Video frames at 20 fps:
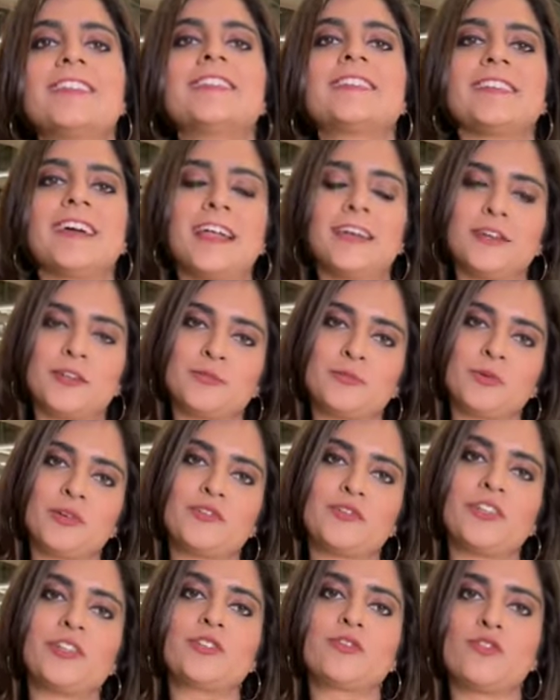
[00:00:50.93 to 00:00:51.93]
understanding
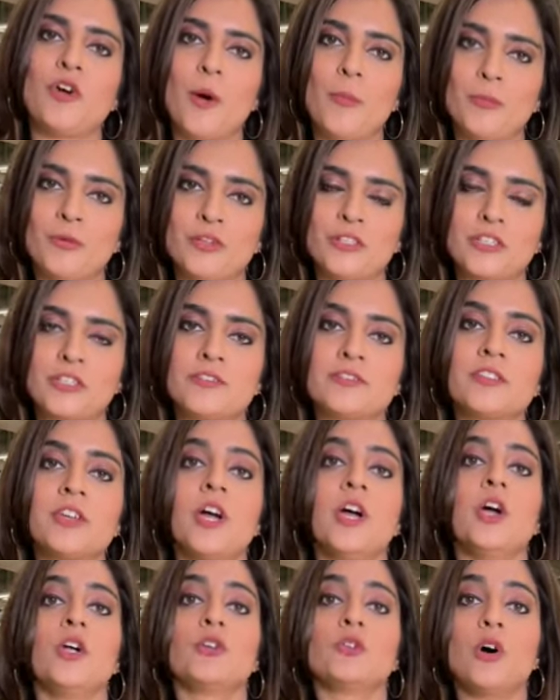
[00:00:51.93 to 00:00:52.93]
between cooperatives
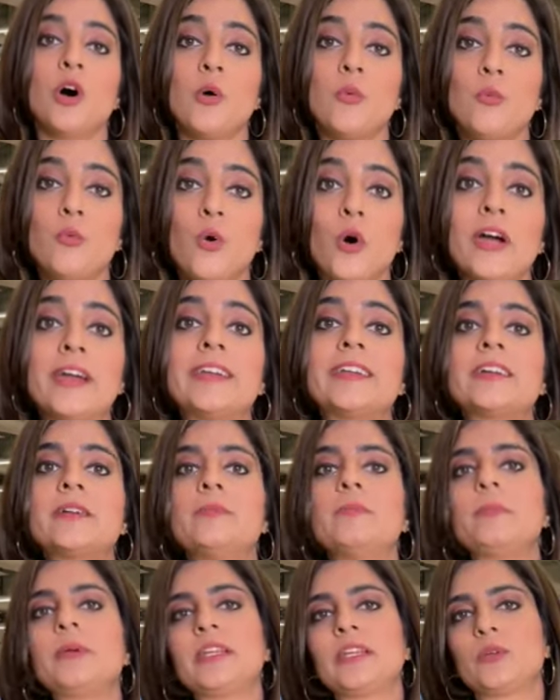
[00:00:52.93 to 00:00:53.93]
to avoid
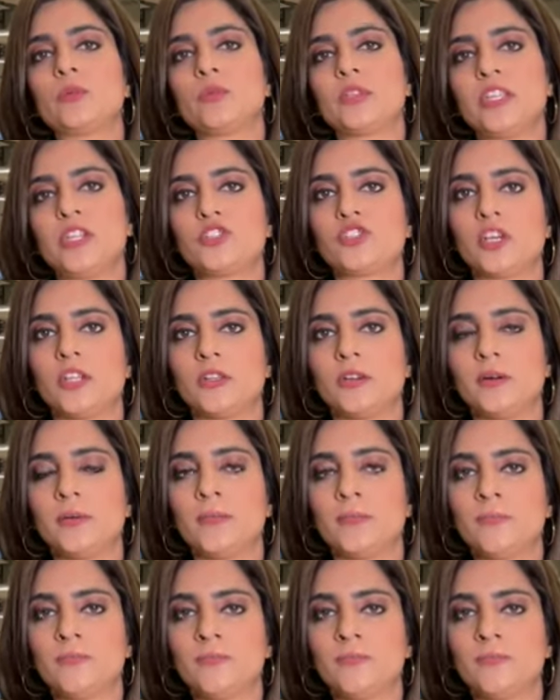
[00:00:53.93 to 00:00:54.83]
competing with each other